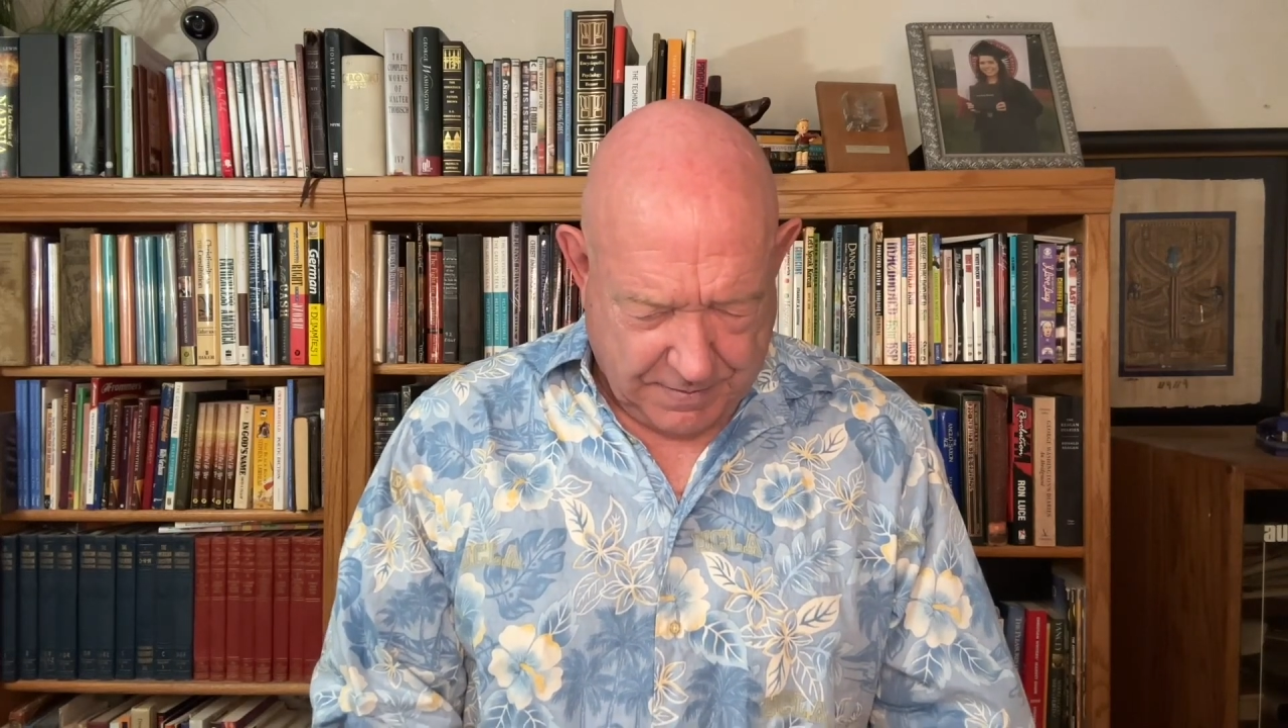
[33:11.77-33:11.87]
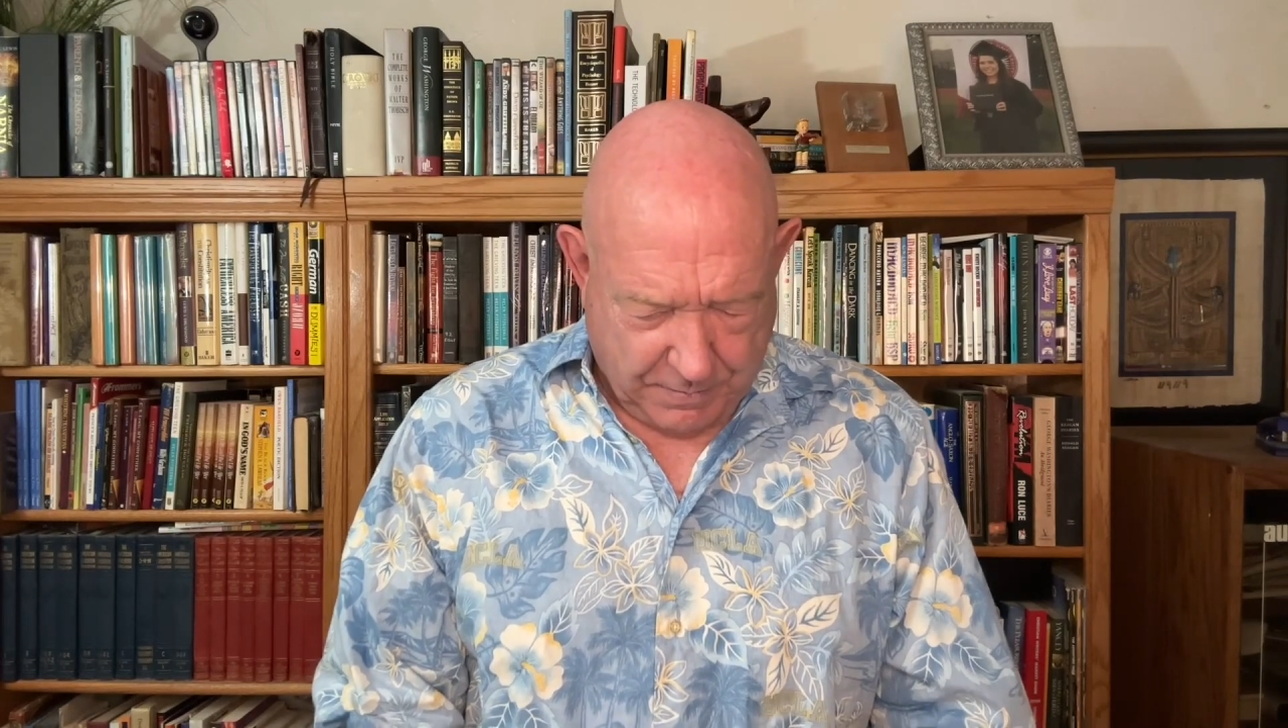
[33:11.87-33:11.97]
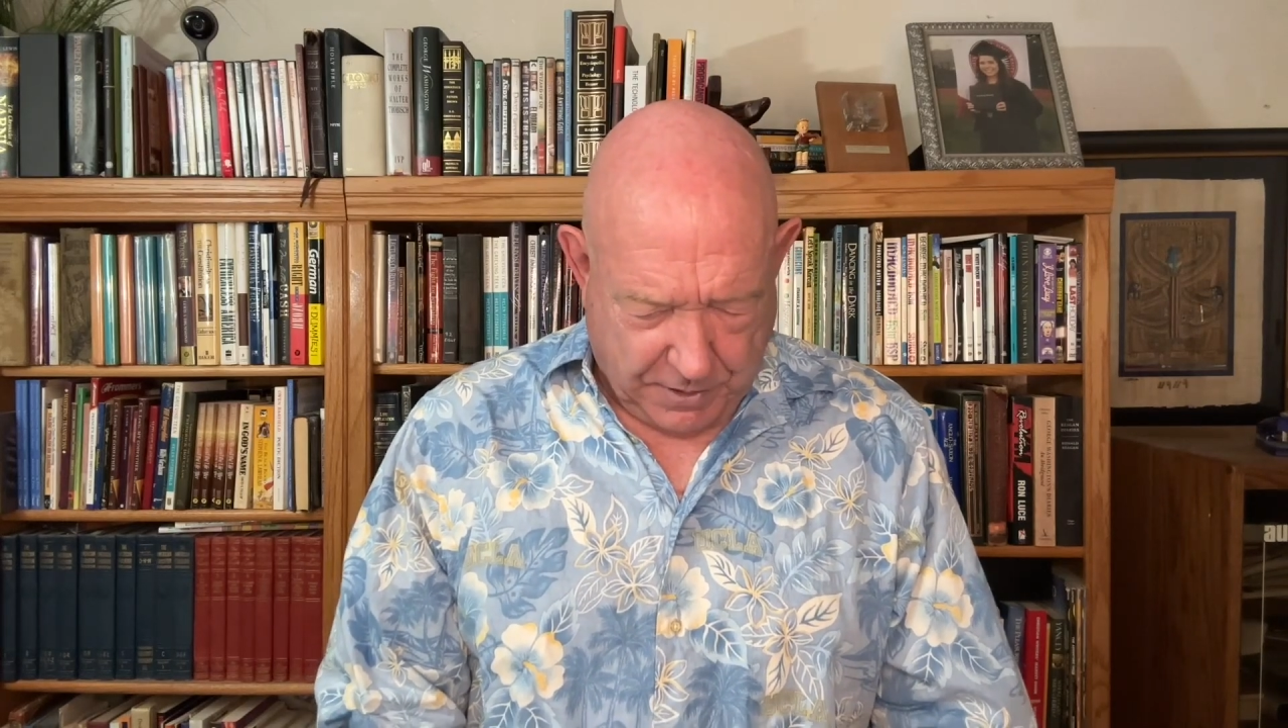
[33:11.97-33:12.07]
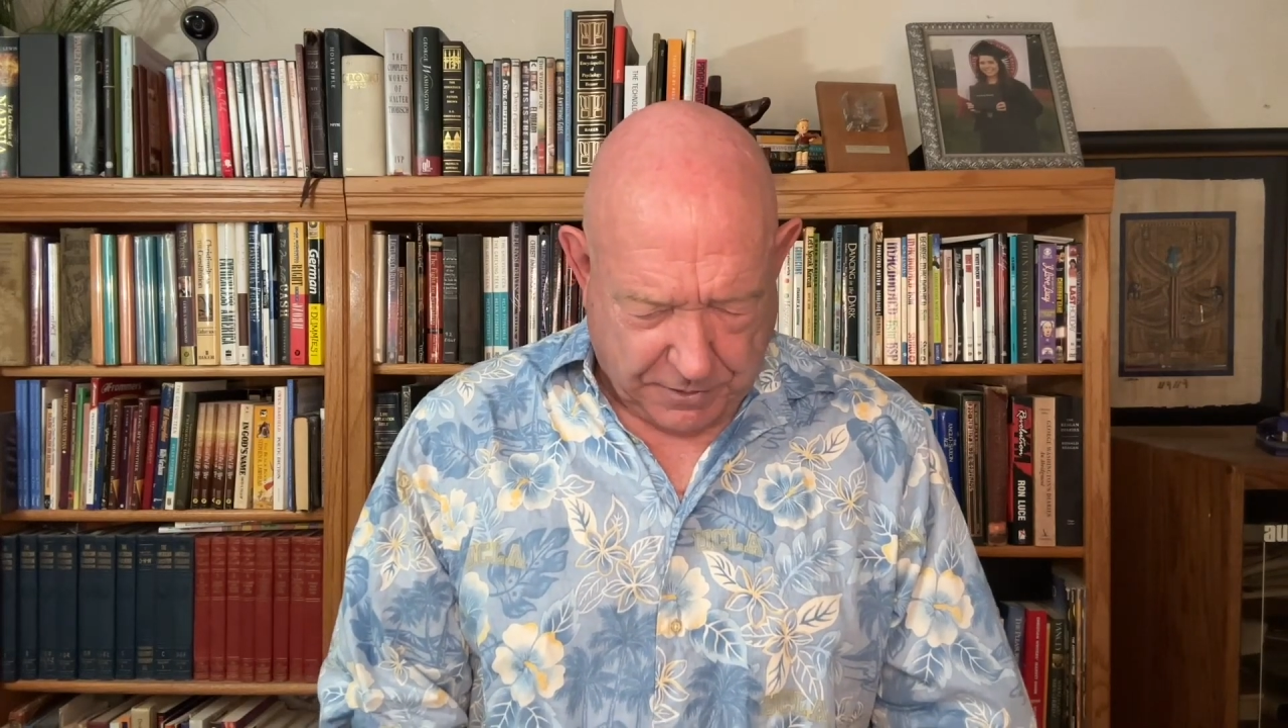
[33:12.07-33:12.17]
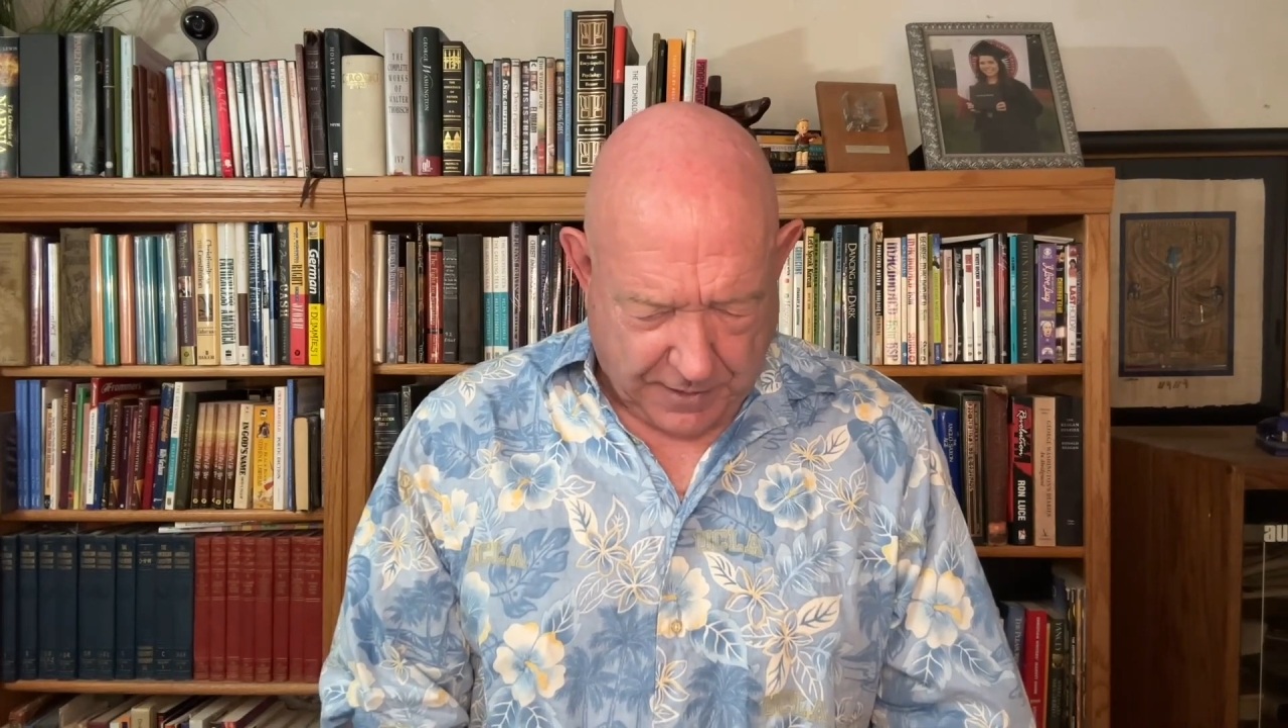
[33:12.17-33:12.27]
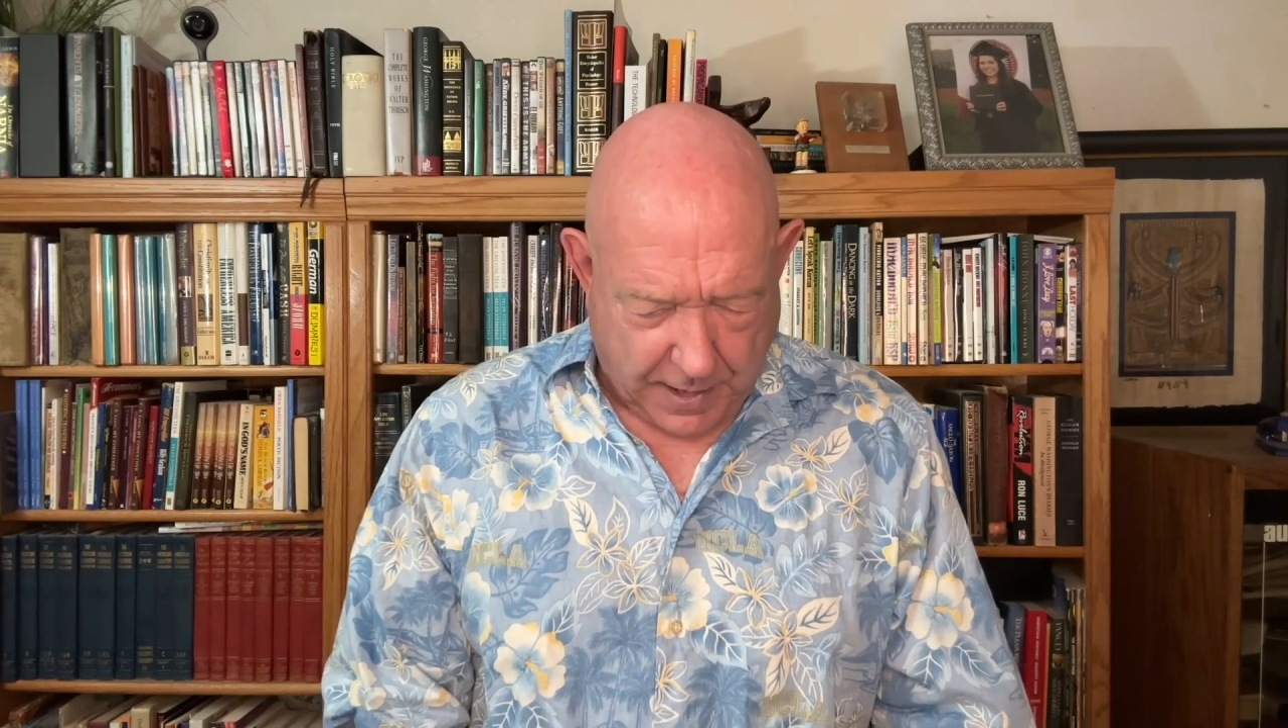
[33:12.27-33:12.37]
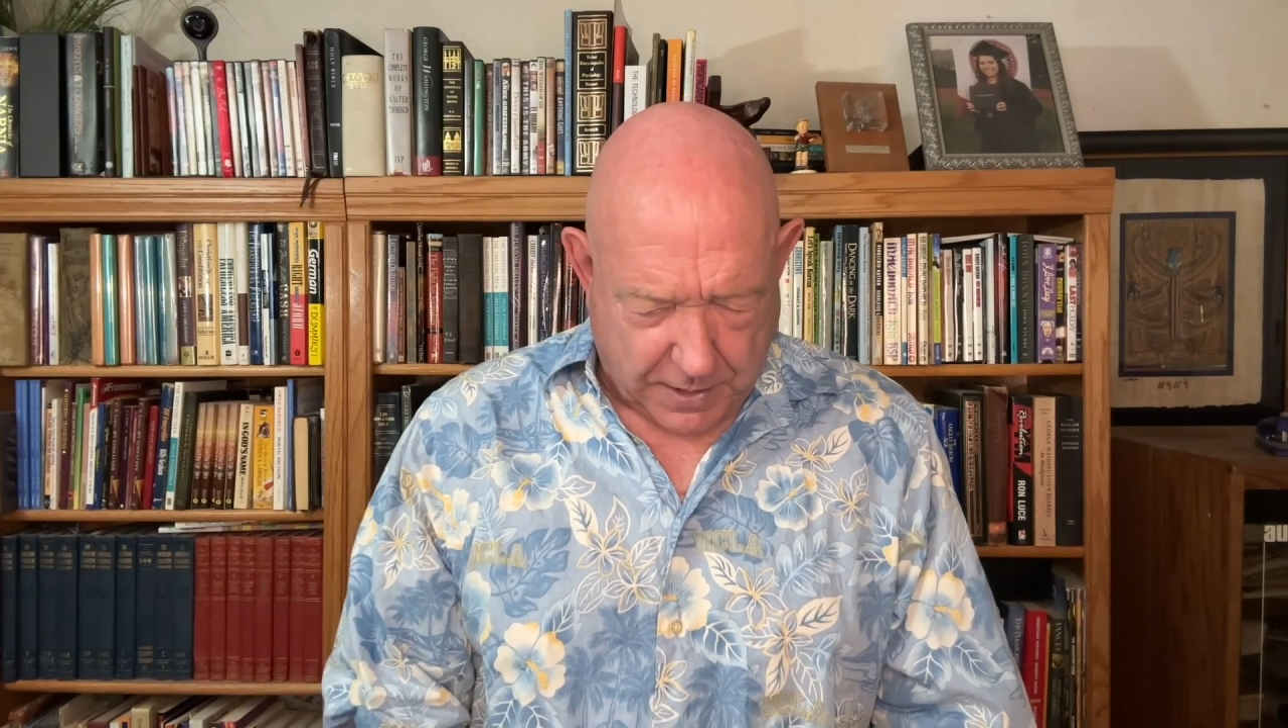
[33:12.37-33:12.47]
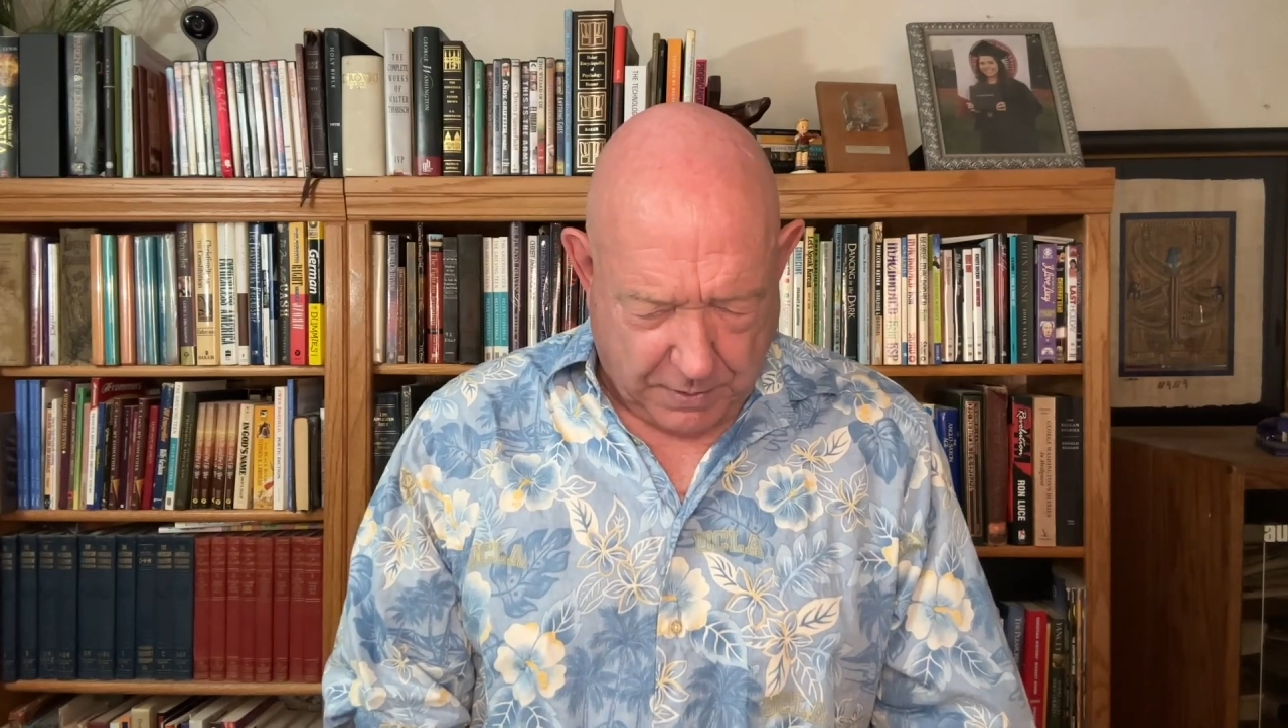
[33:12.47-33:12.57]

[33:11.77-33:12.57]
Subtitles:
We thank